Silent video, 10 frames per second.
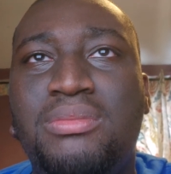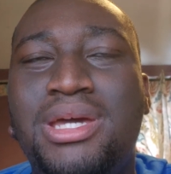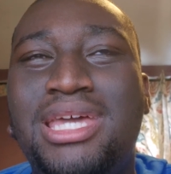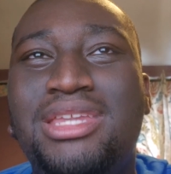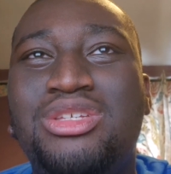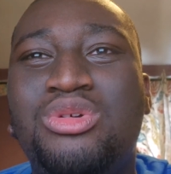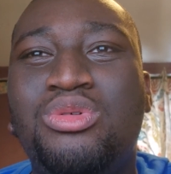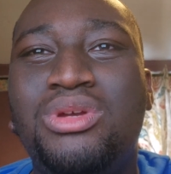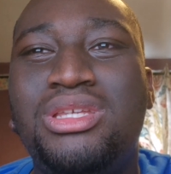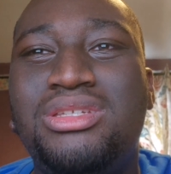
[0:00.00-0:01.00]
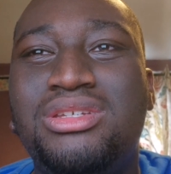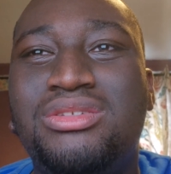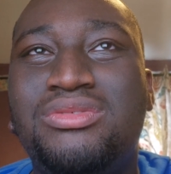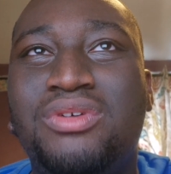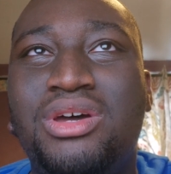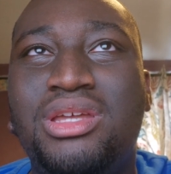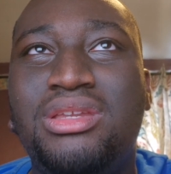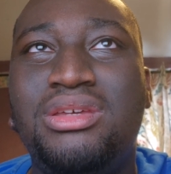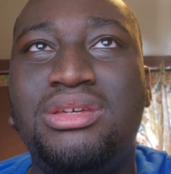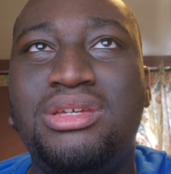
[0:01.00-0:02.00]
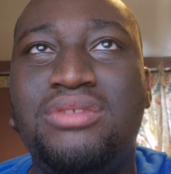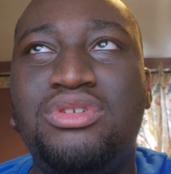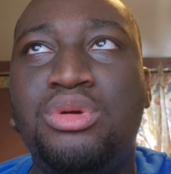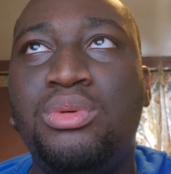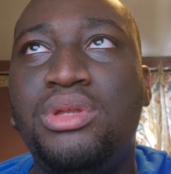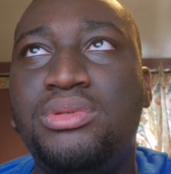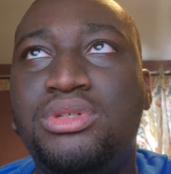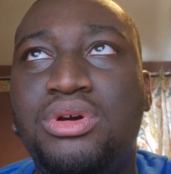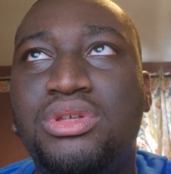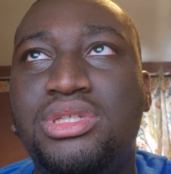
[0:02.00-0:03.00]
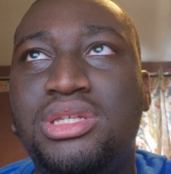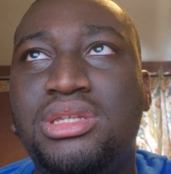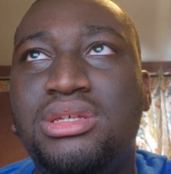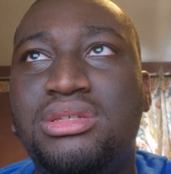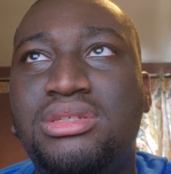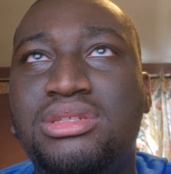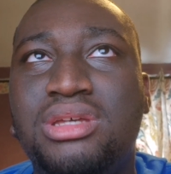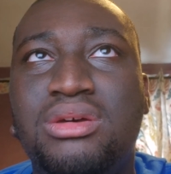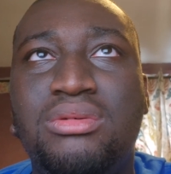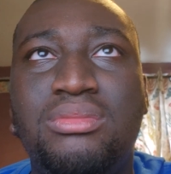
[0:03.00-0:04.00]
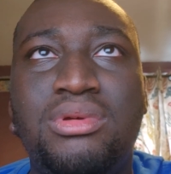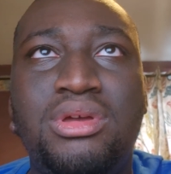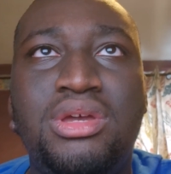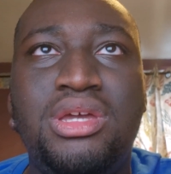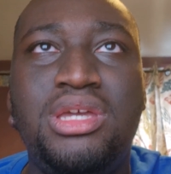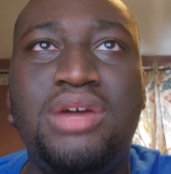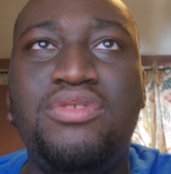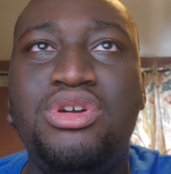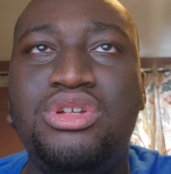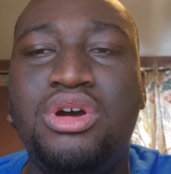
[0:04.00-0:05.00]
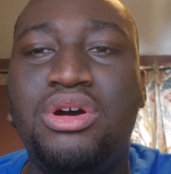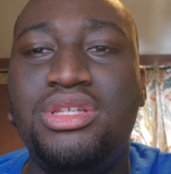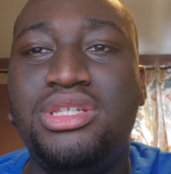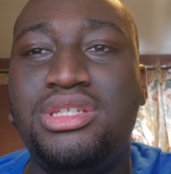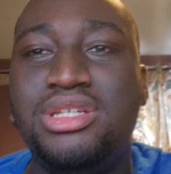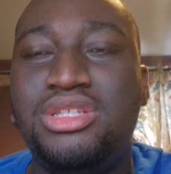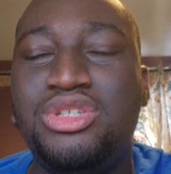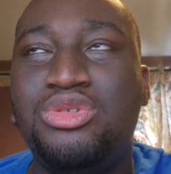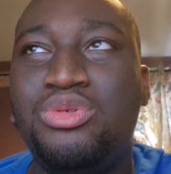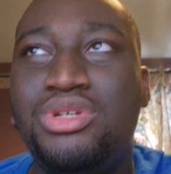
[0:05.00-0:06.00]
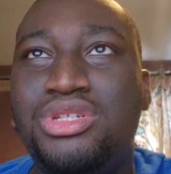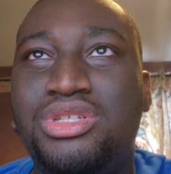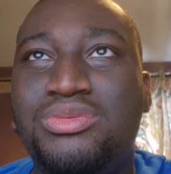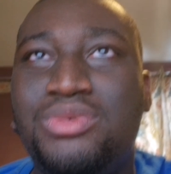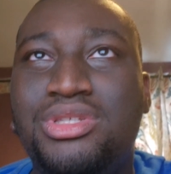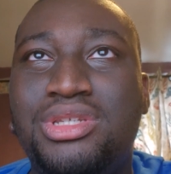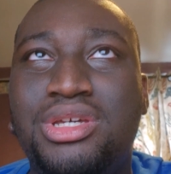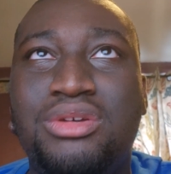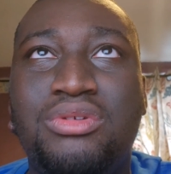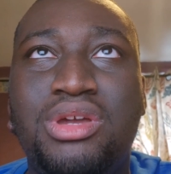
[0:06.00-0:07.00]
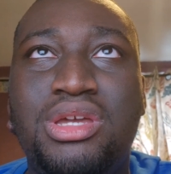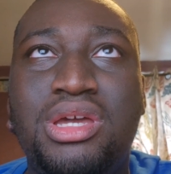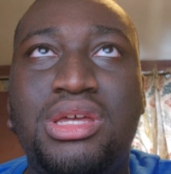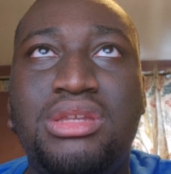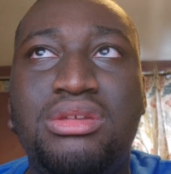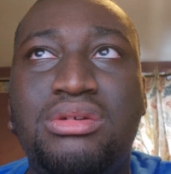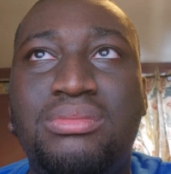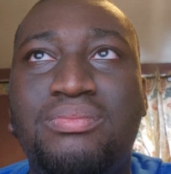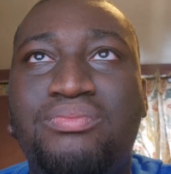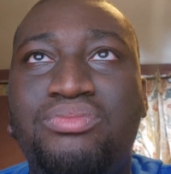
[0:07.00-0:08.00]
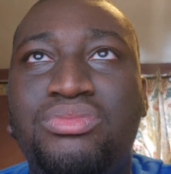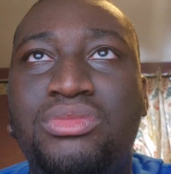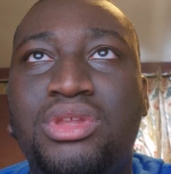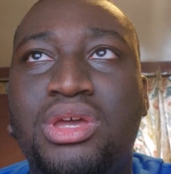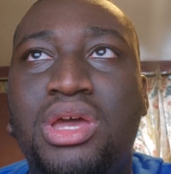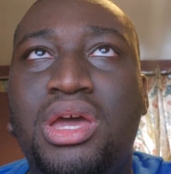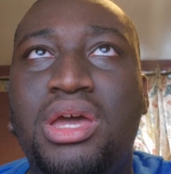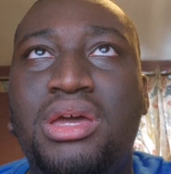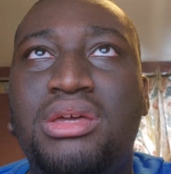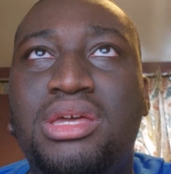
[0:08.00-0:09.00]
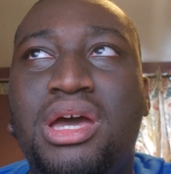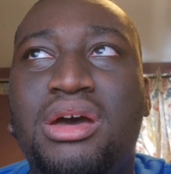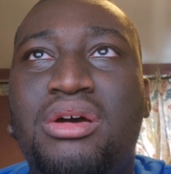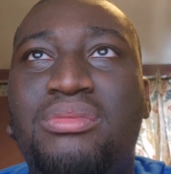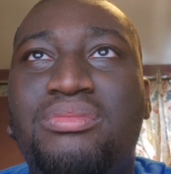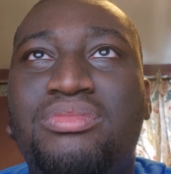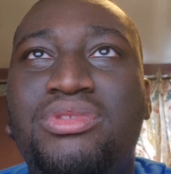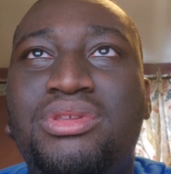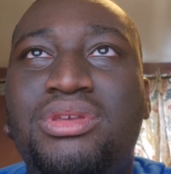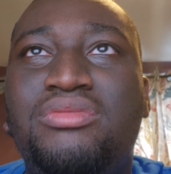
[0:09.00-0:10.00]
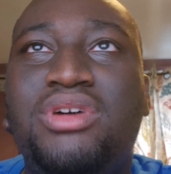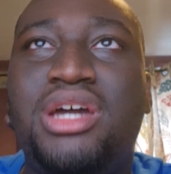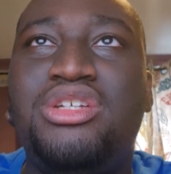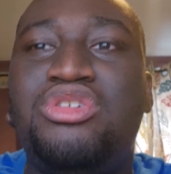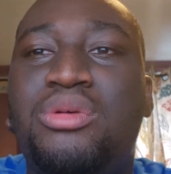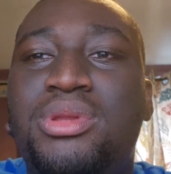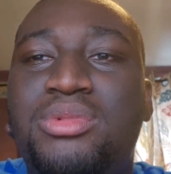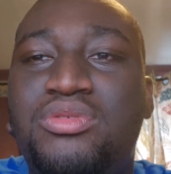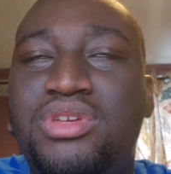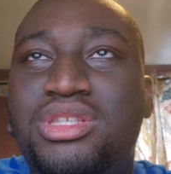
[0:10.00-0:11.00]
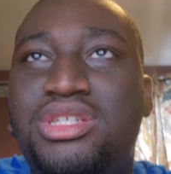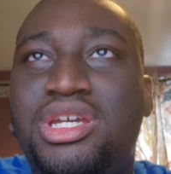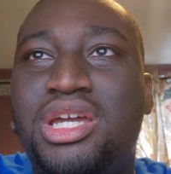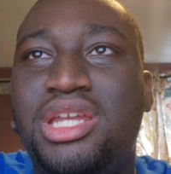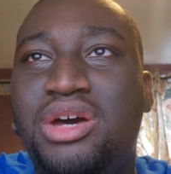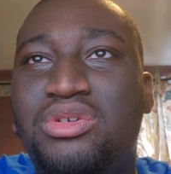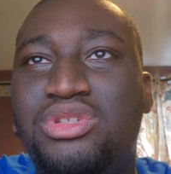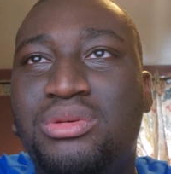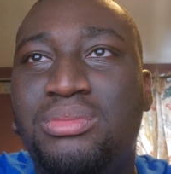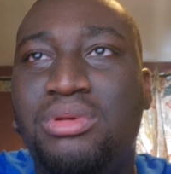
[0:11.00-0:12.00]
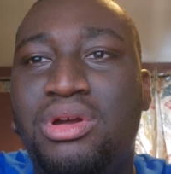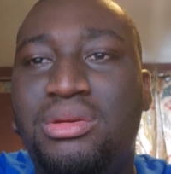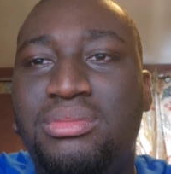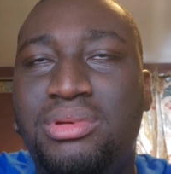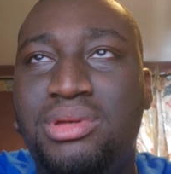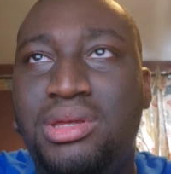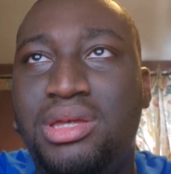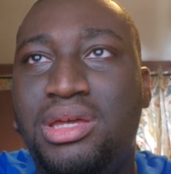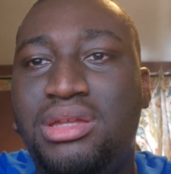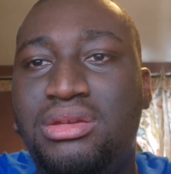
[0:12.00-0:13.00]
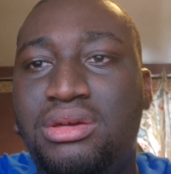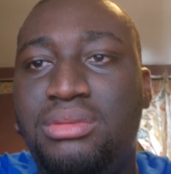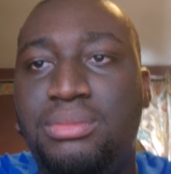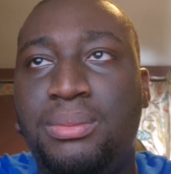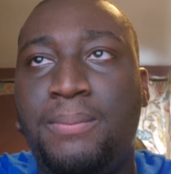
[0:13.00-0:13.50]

But yeah, the story is just fine. I'm sure William Scott's in this, um, you have a good cast. It's just the story just wasn't that great. And um, yeah, um, if the action comedy movies, check it out. It's on Prime. And um,